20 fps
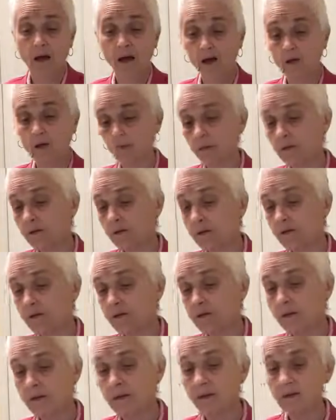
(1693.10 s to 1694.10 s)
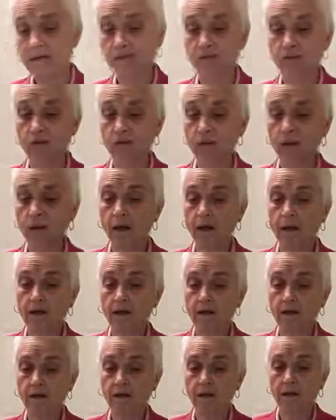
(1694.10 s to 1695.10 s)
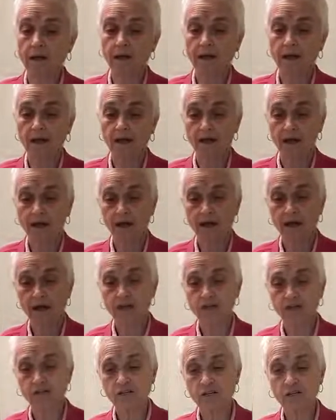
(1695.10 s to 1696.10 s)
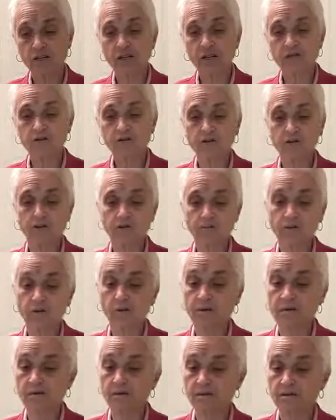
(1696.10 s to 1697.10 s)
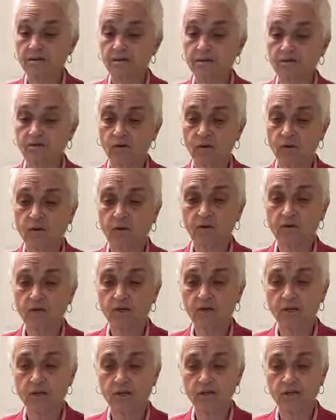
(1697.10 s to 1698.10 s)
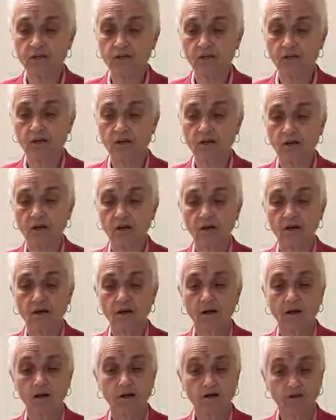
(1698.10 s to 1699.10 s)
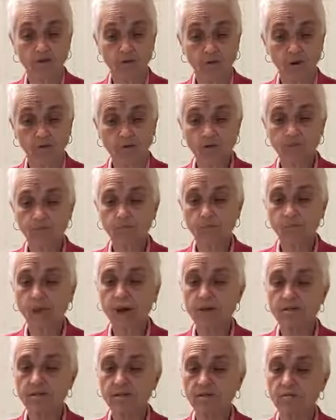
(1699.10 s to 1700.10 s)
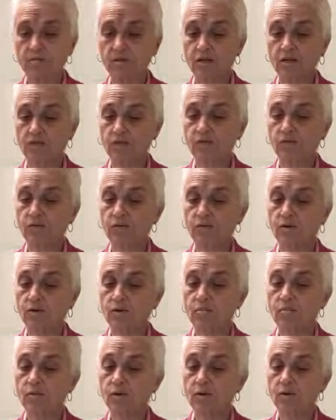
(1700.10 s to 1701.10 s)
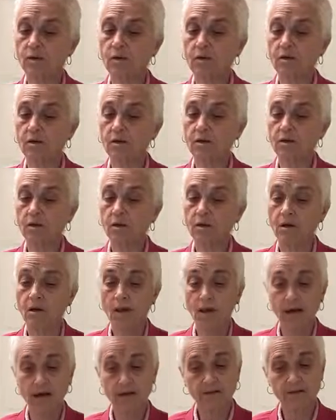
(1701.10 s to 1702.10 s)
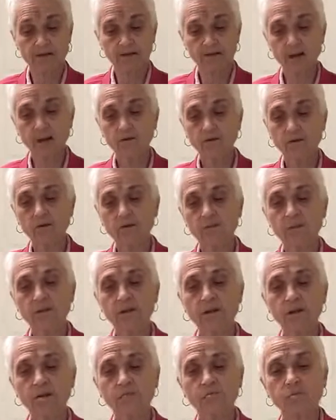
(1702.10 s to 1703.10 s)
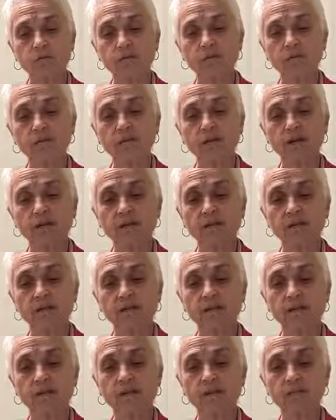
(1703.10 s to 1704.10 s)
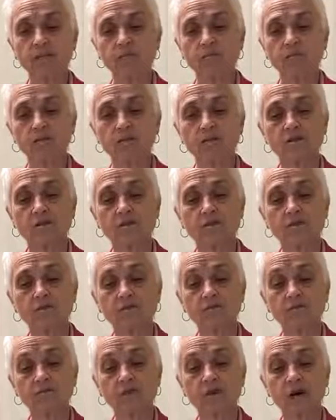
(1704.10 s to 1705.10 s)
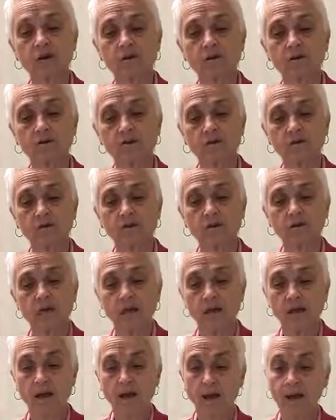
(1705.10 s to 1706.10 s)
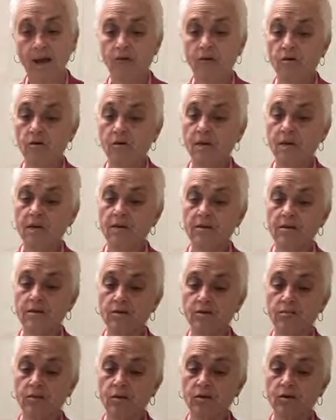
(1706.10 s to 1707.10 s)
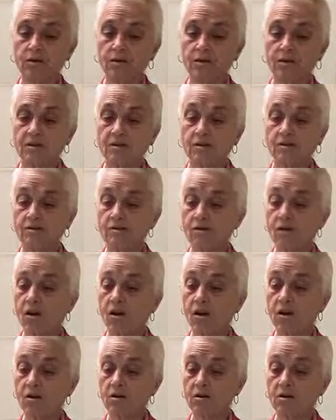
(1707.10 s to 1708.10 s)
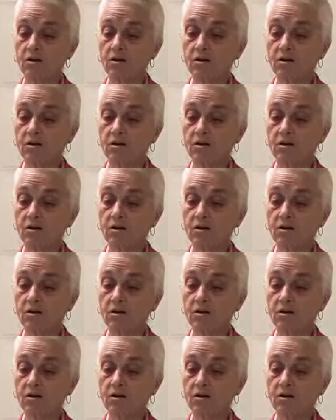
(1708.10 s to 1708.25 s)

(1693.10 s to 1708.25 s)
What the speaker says: Unwillingly, she went, and as she entered the precincts of the hermitage, the forest blossomed into vernal beauty, and the south wind blew gently laden with the scent of flowers, and coquillas burst into song.